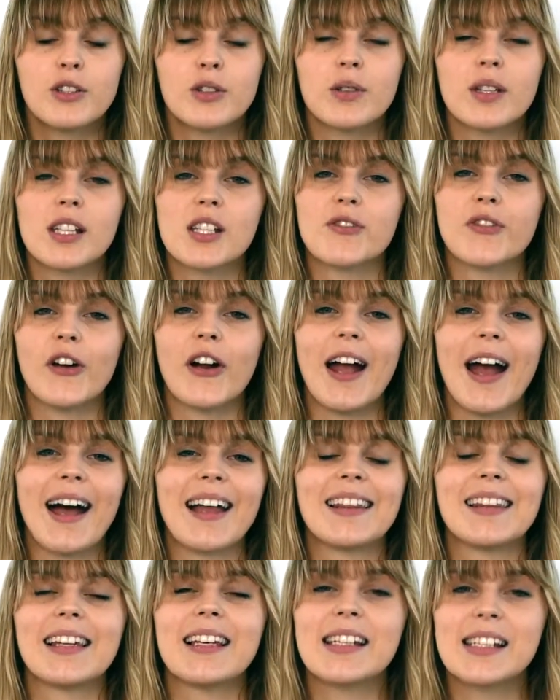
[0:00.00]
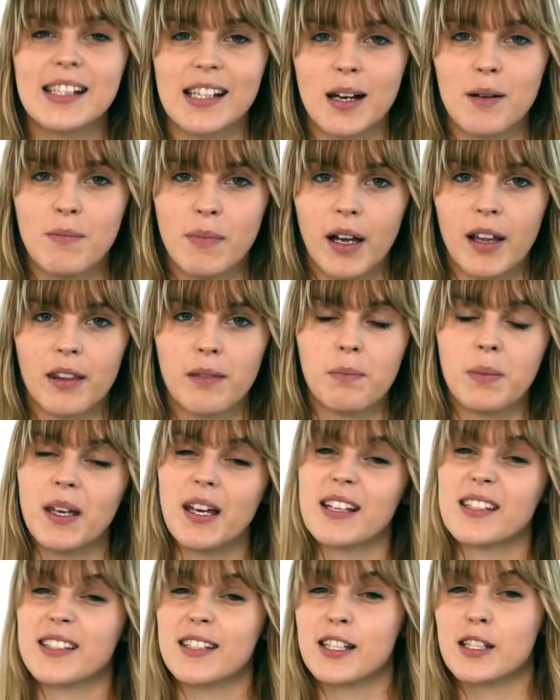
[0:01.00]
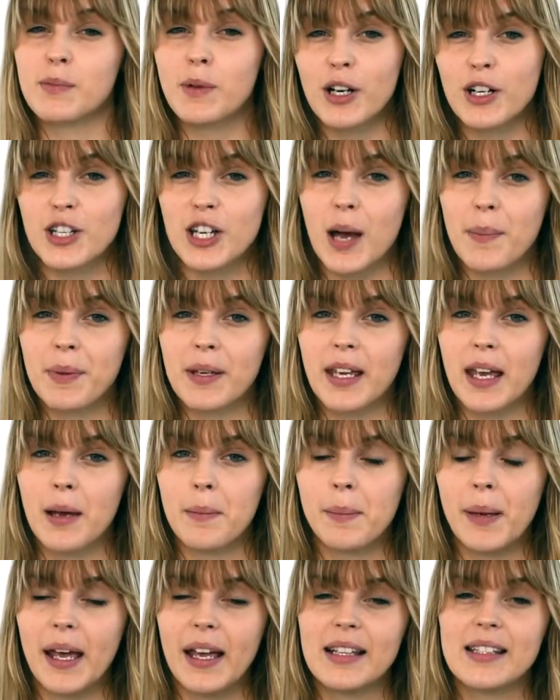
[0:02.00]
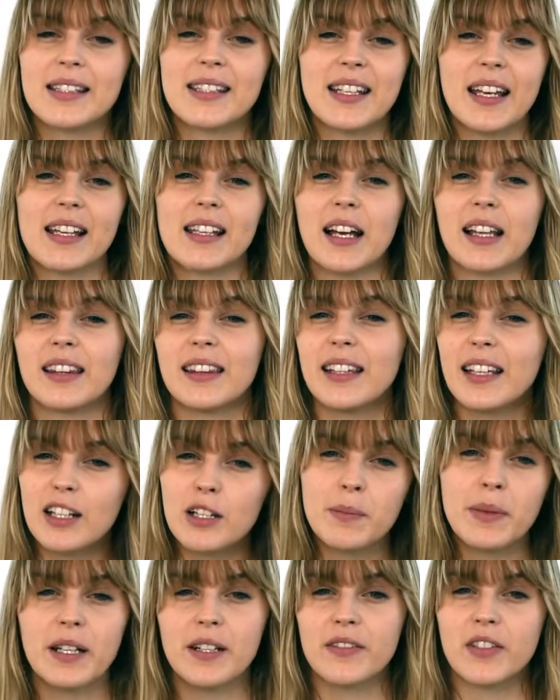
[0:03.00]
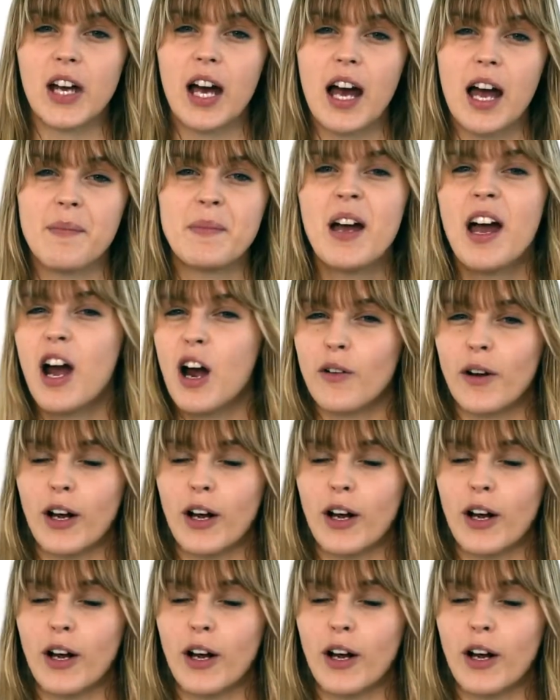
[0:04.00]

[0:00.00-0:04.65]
Do this for at least a month because the smart shopping campaigns take a little bit of time,